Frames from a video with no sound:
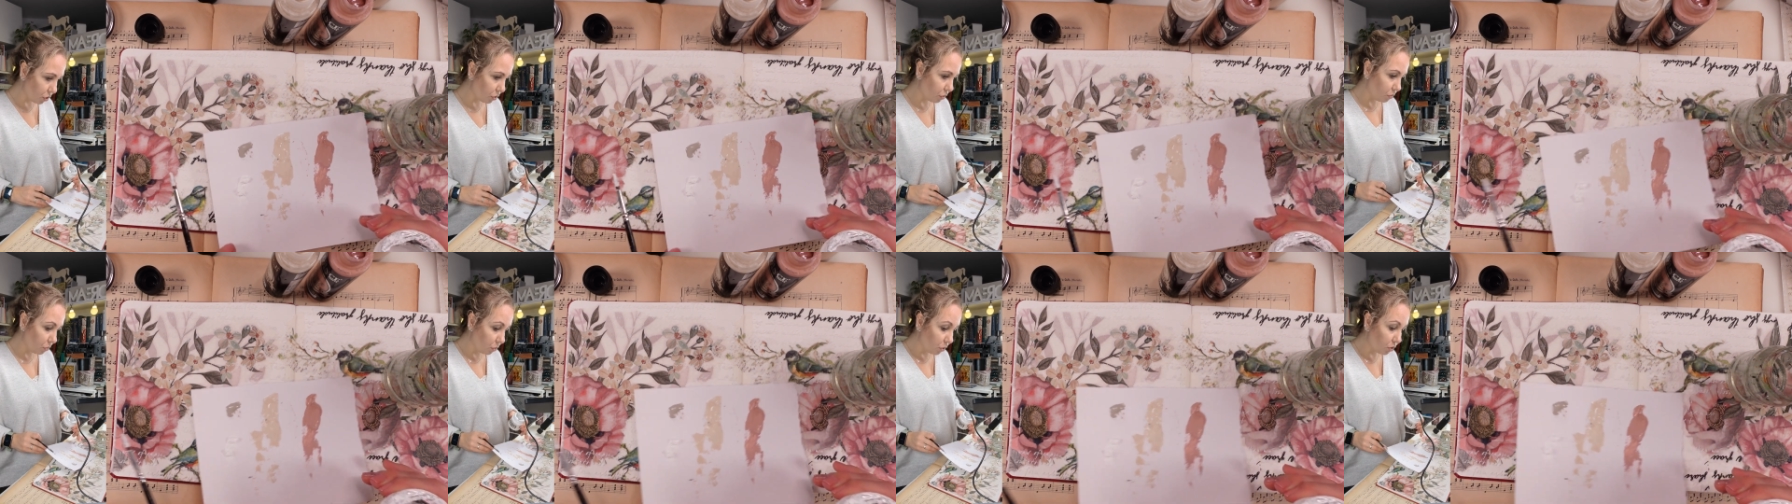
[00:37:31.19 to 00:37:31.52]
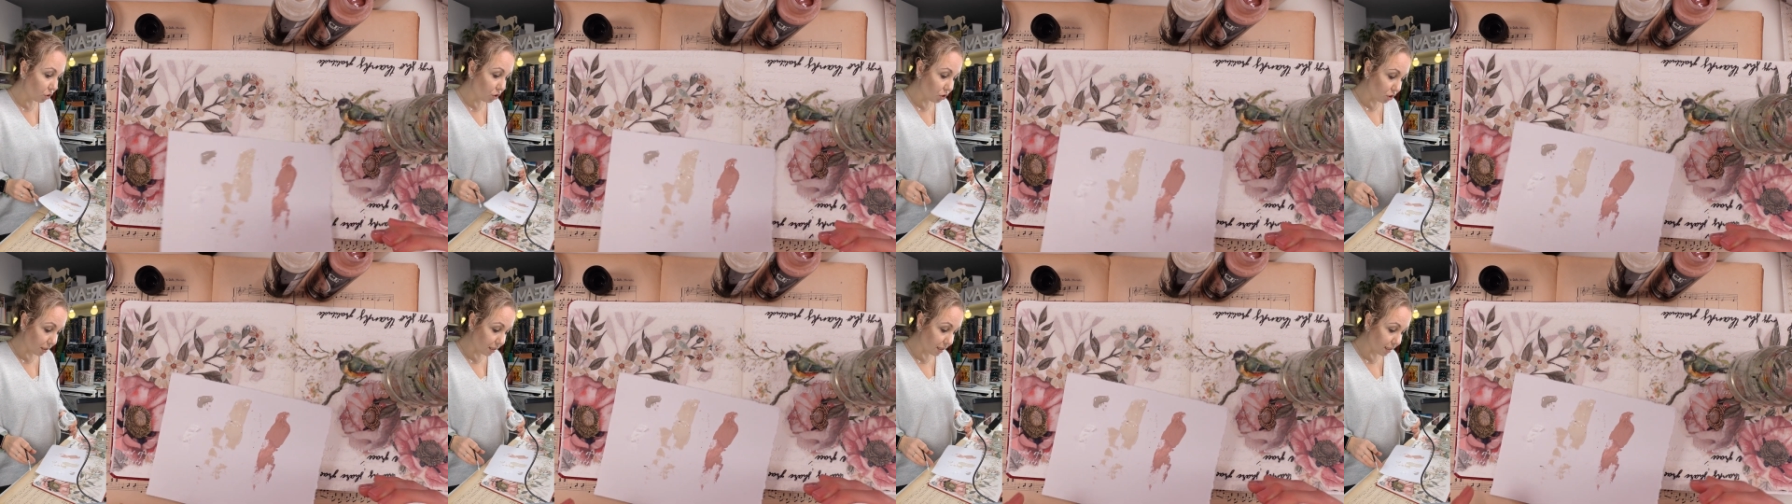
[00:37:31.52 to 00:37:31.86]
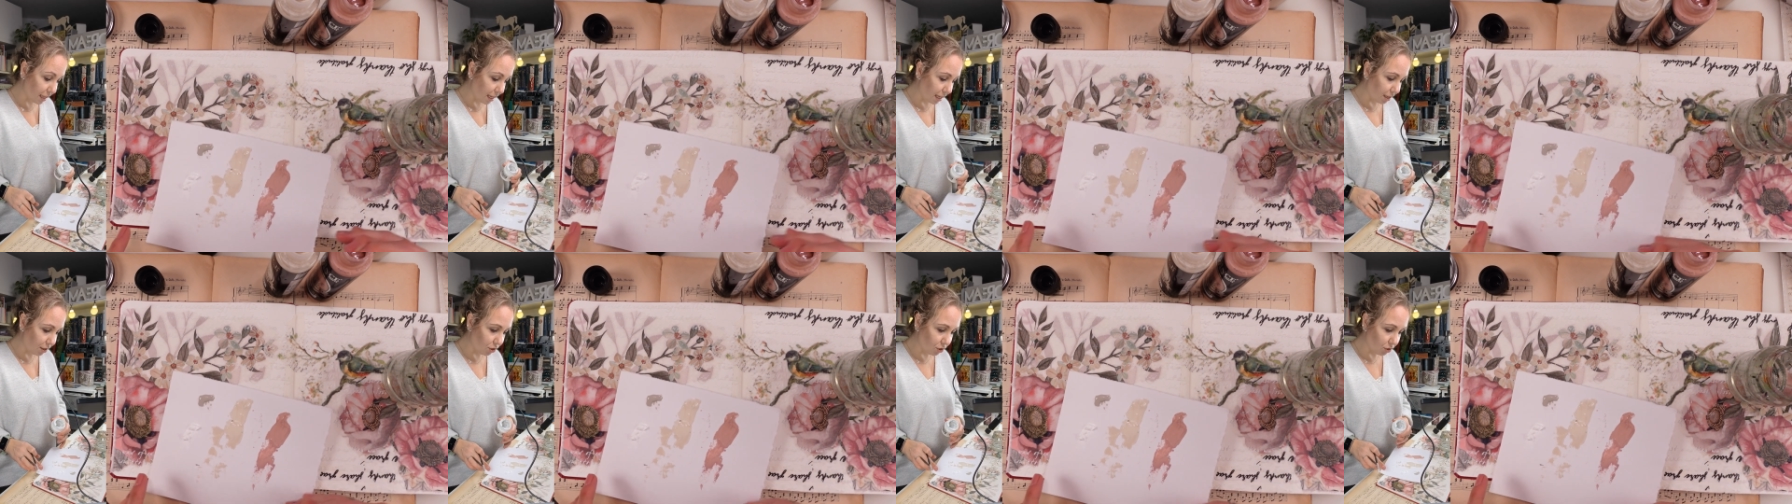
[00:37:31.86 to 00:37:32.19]
You would
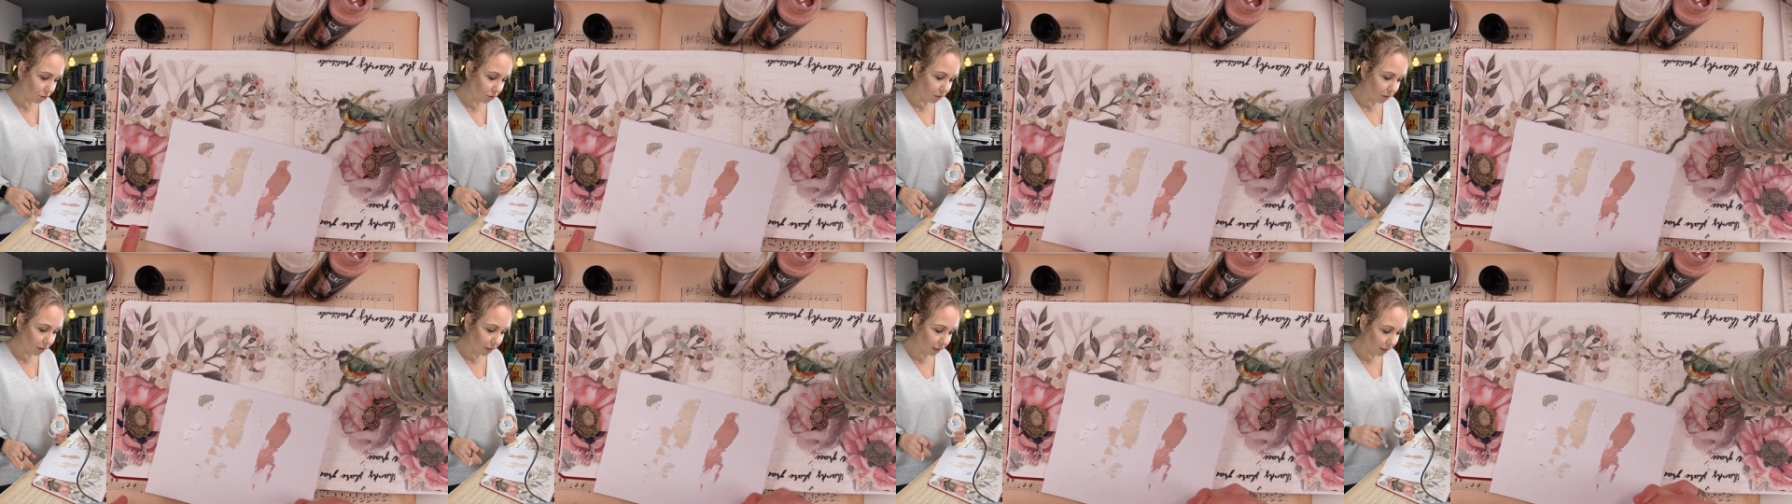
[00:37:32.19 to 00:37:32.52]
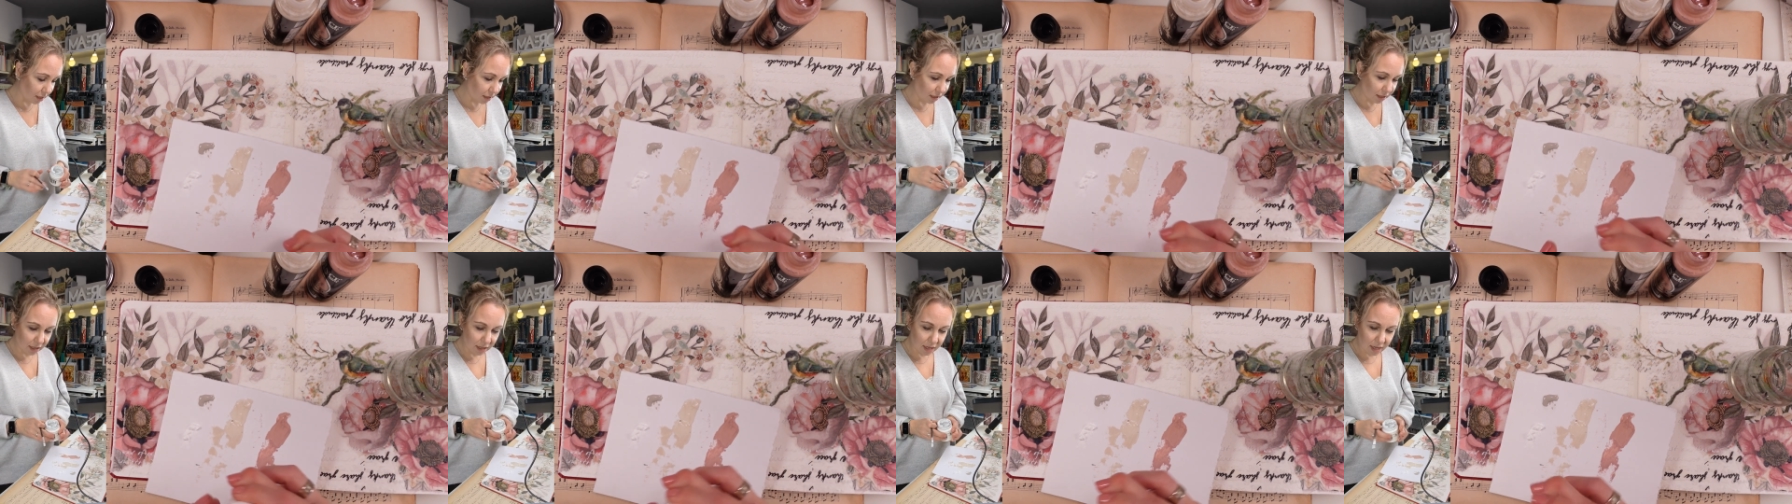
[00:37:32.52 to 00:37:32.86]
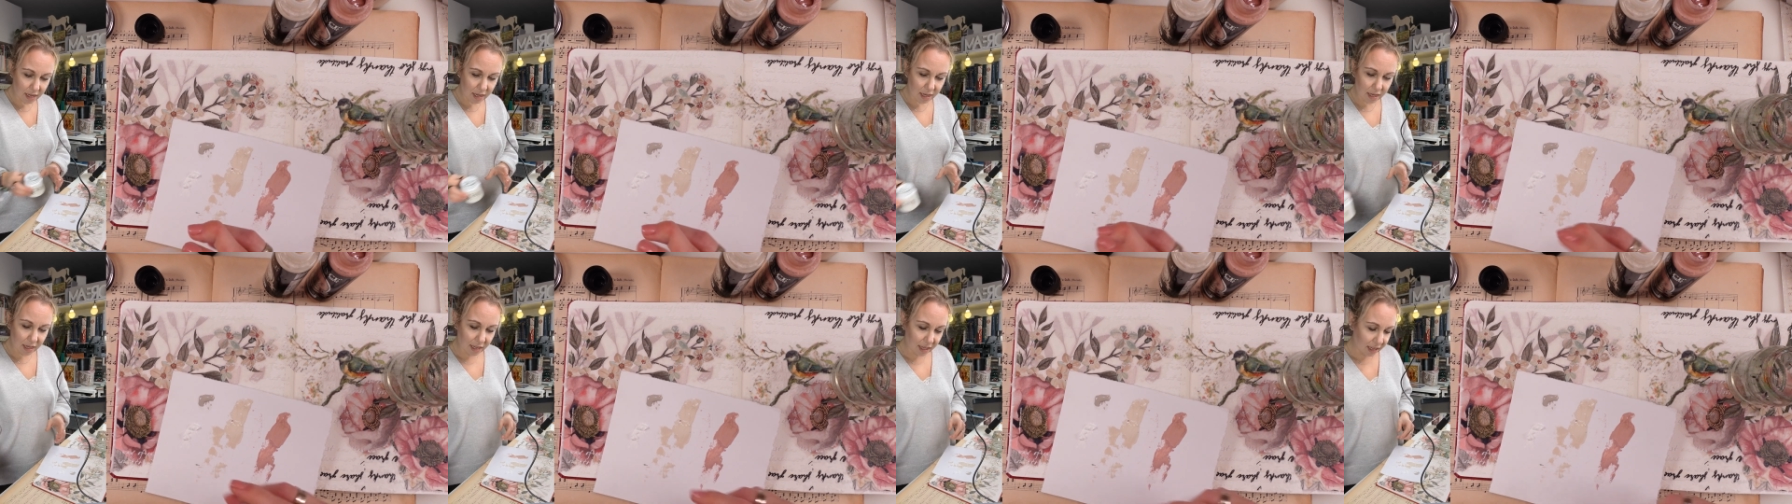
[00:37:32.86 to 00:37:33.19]
just enjoy
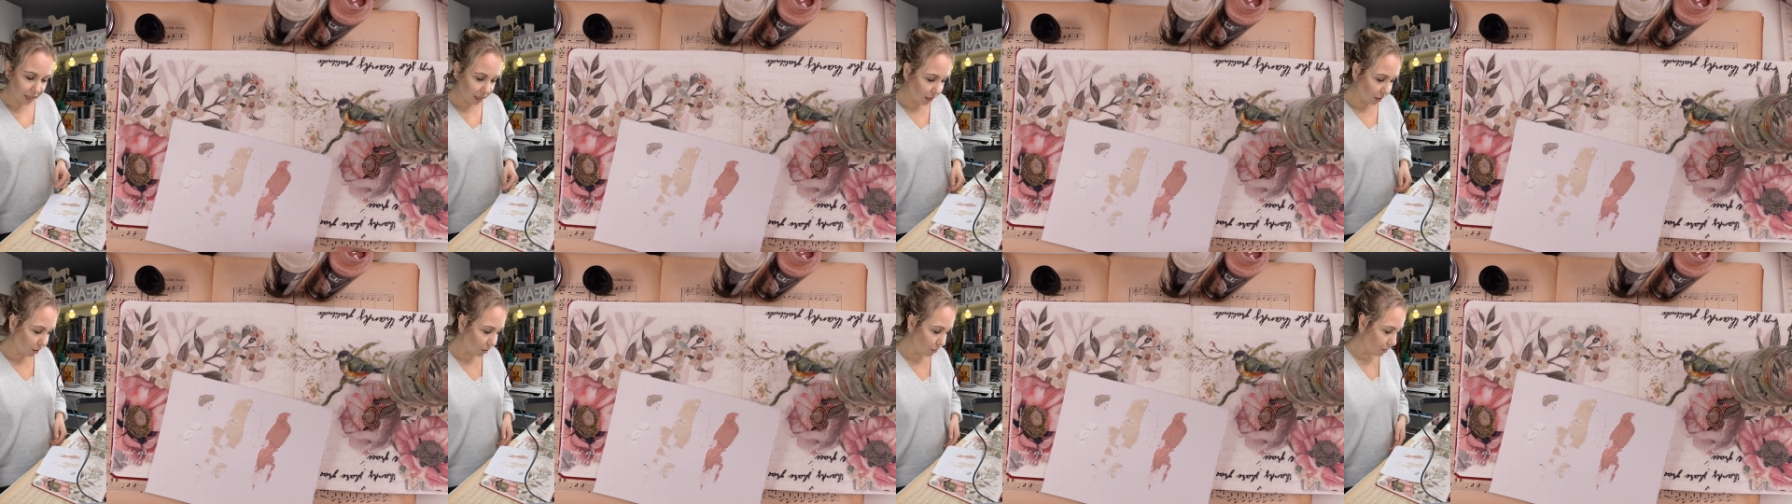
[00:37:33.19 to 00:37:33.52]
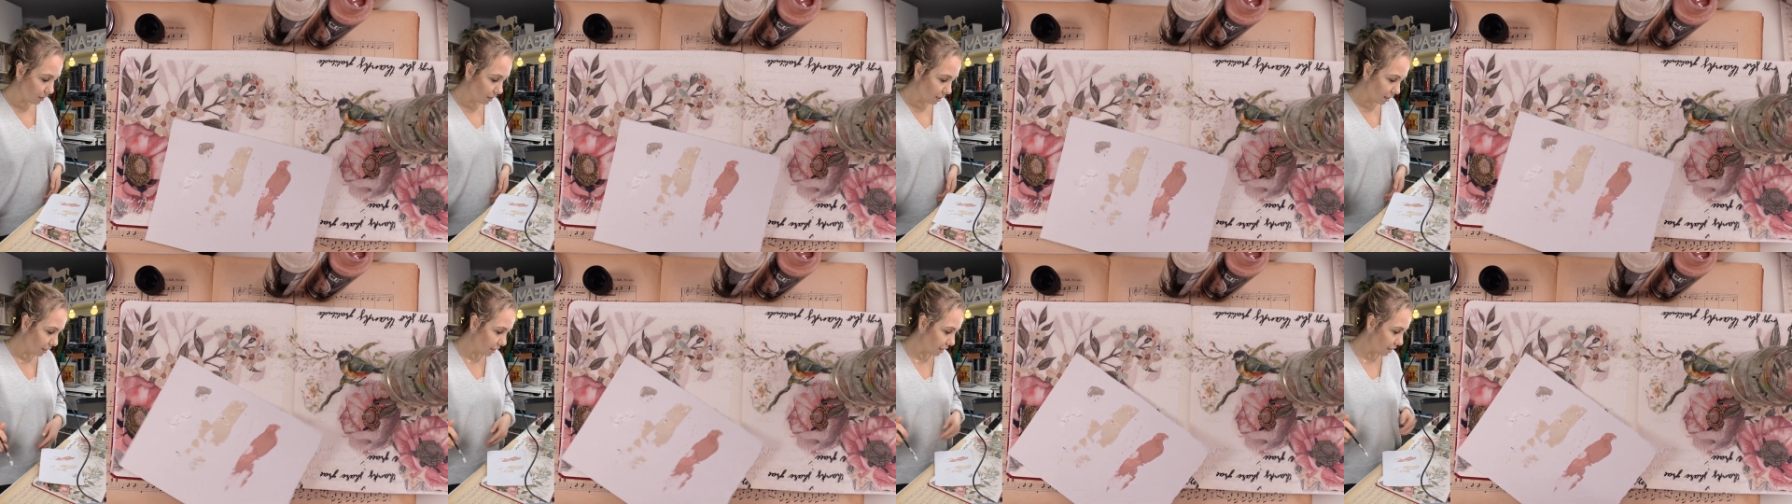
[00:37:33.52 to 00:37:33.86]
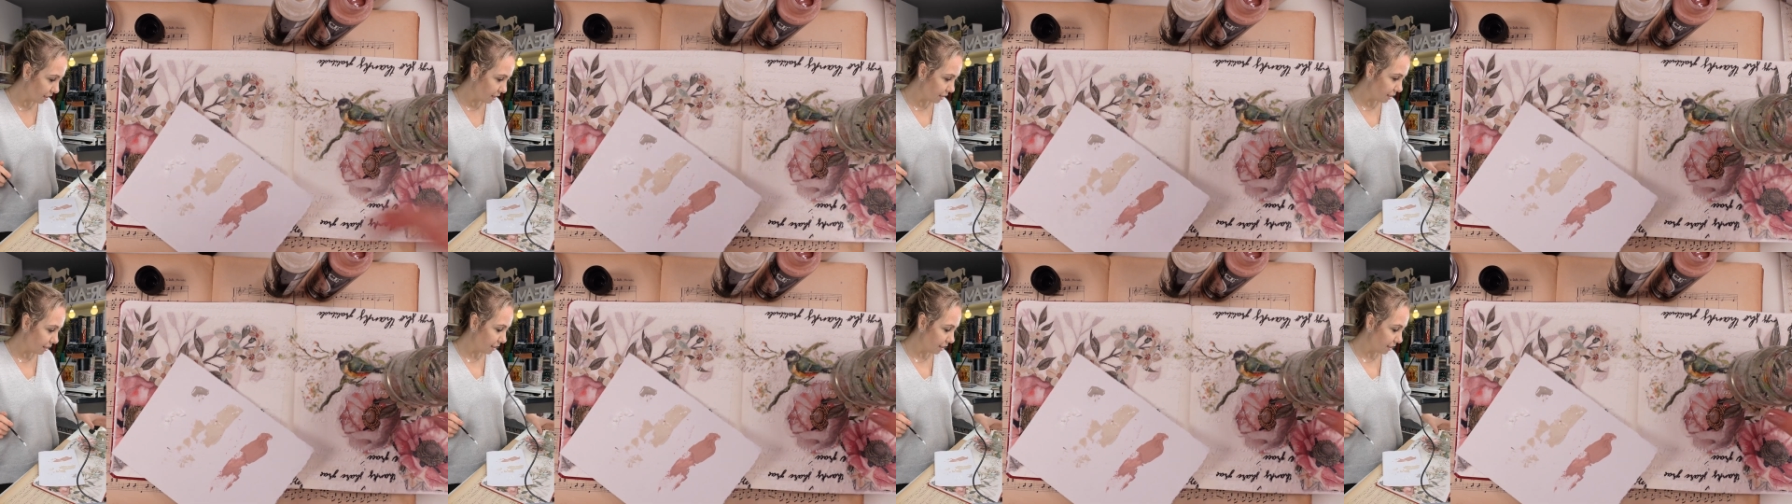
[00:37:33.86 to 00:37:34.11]
using